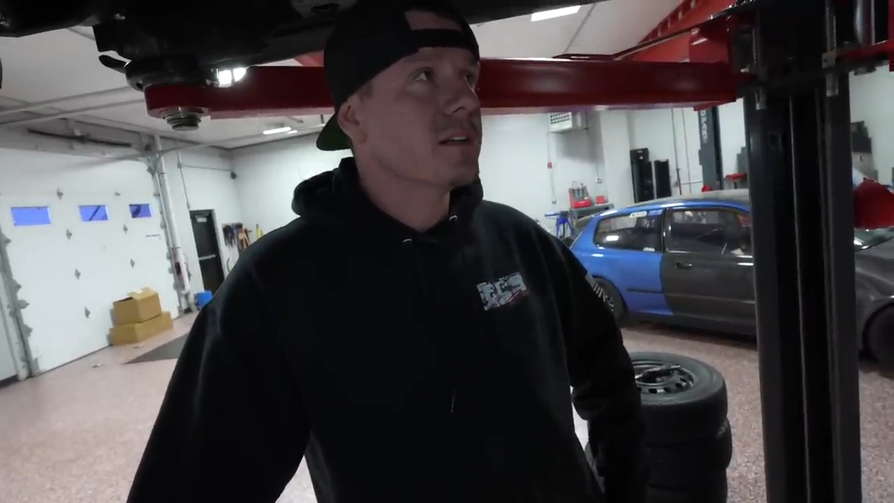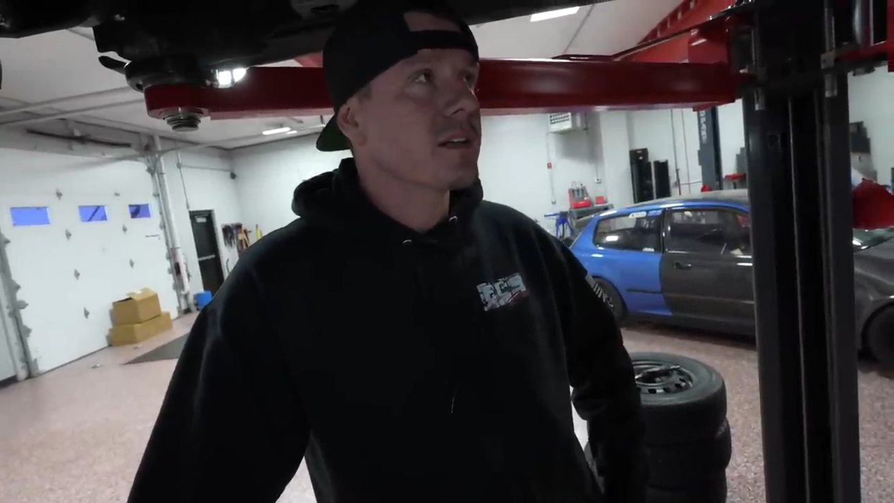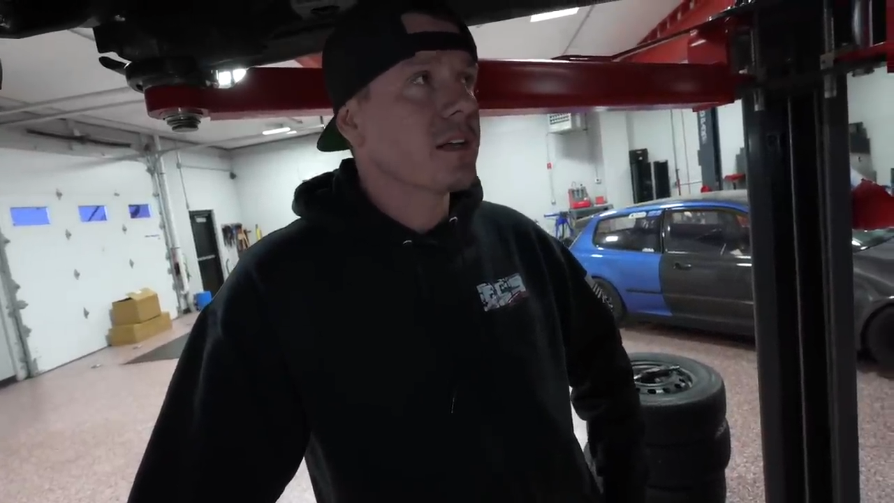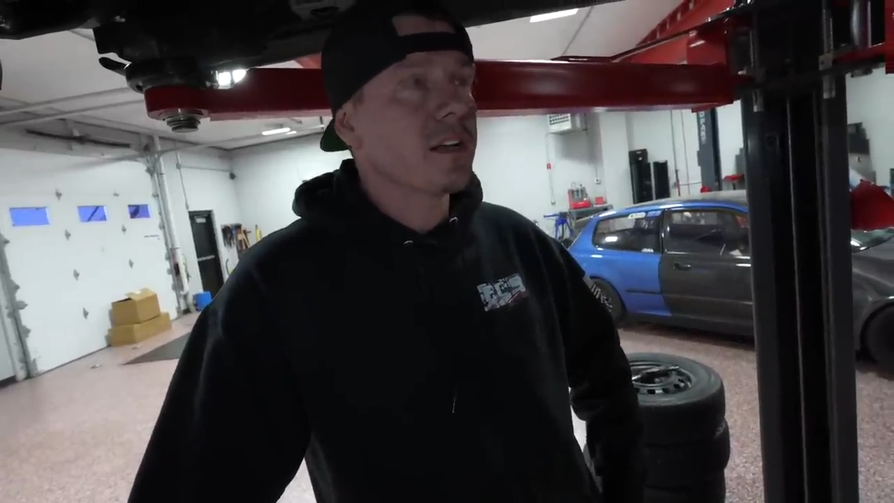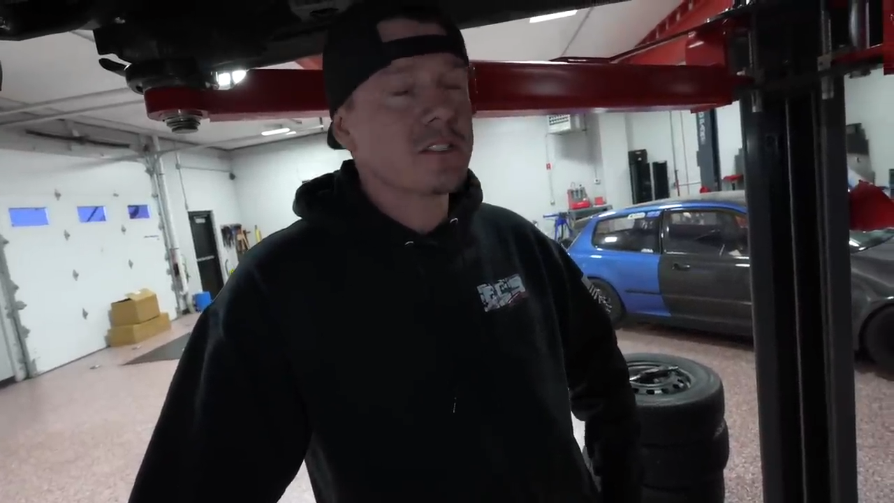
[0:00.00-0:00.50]
that
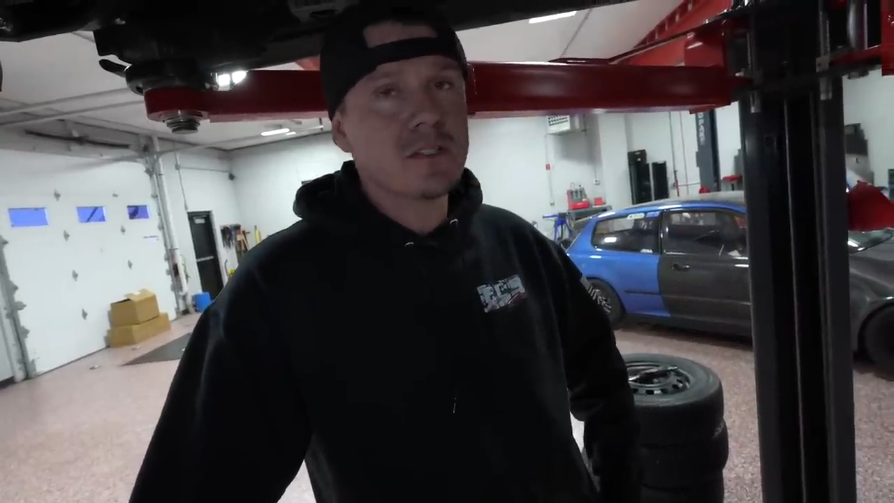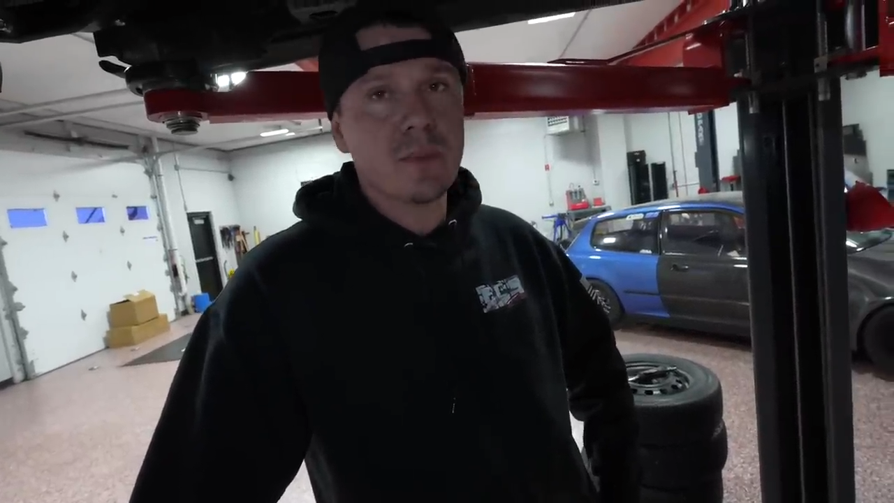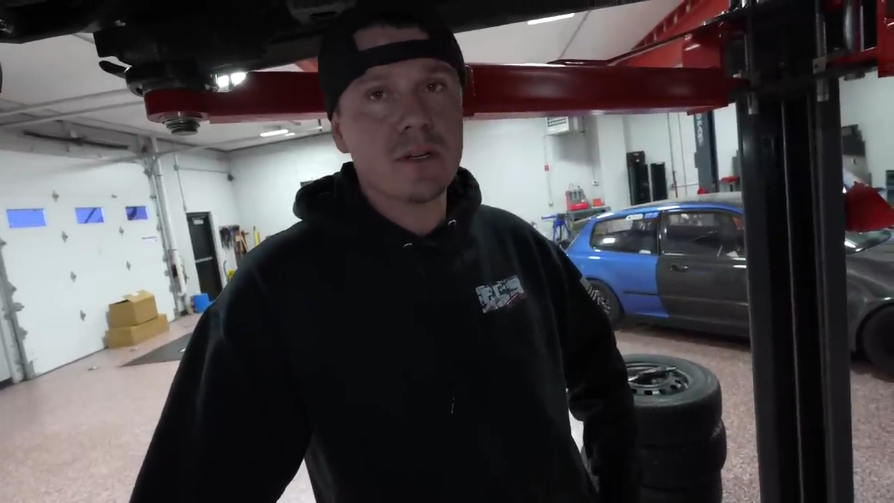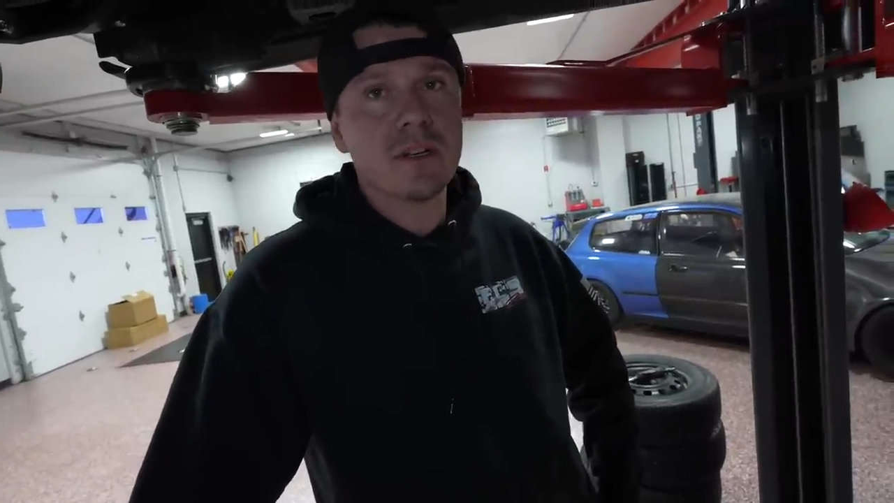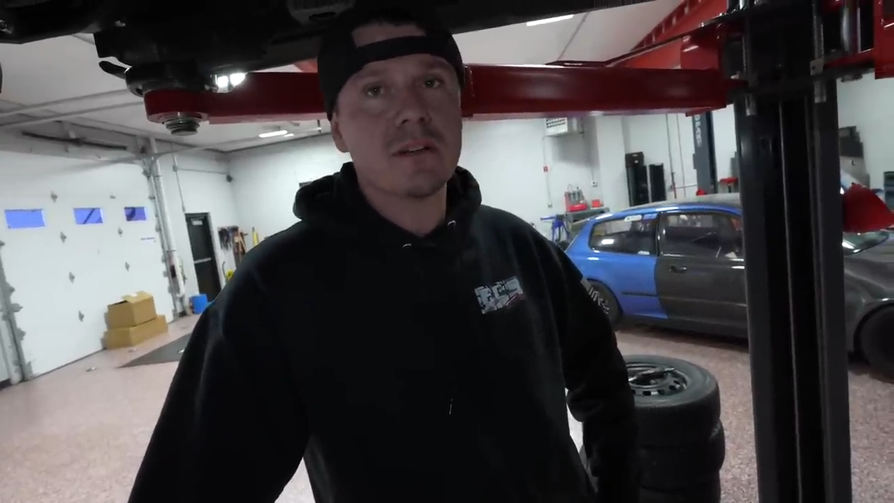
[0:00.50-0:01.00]
can actually
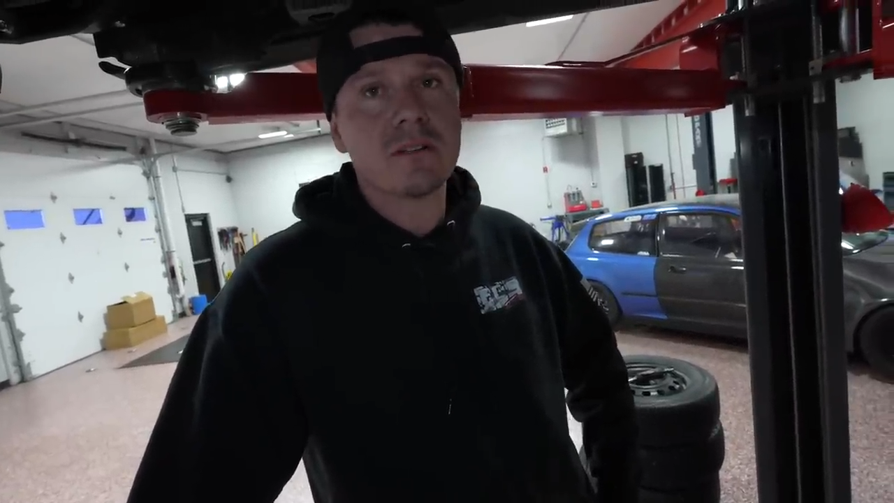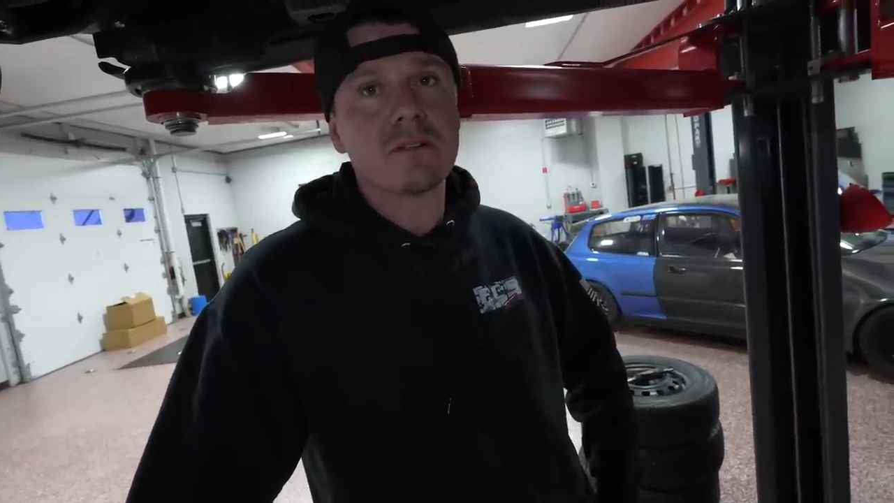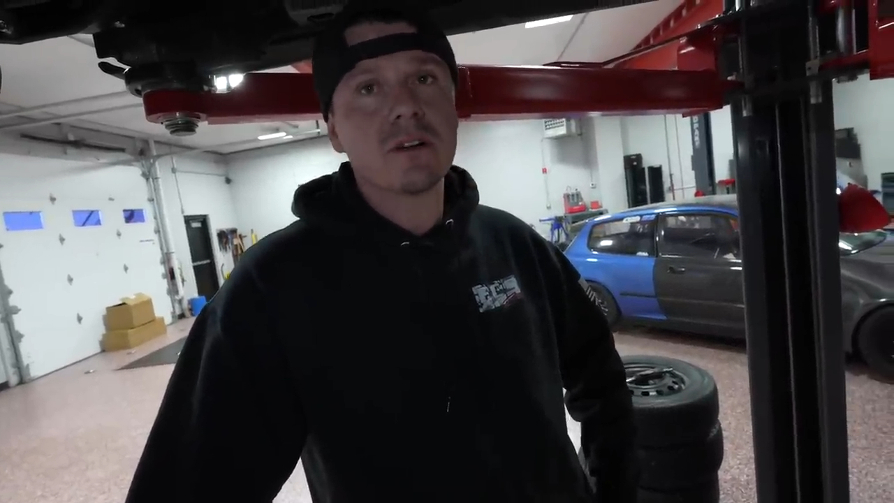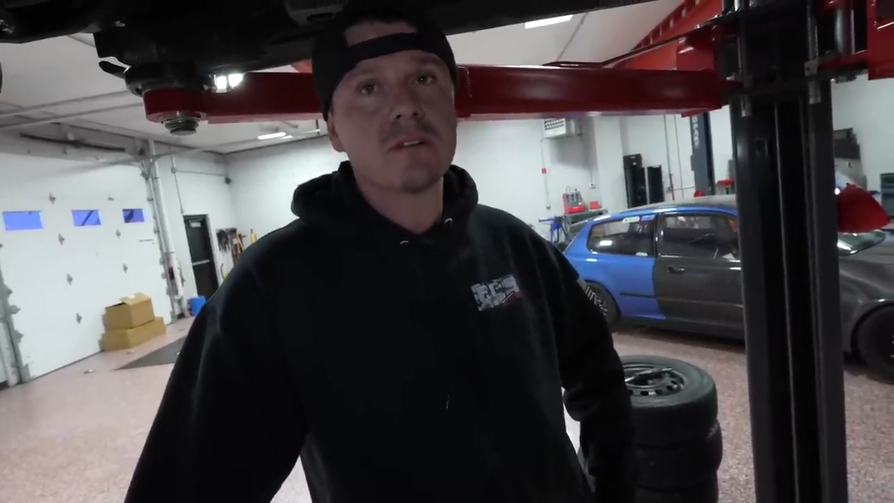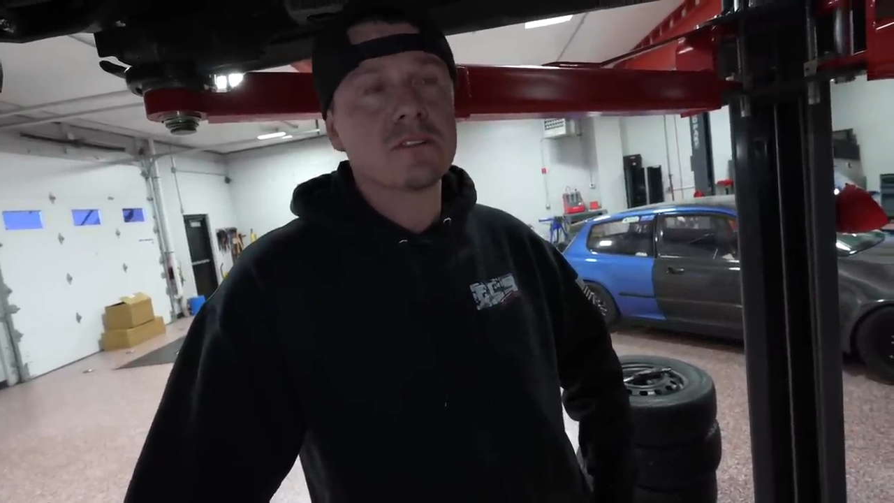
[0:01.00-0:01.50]
put it down on the ground,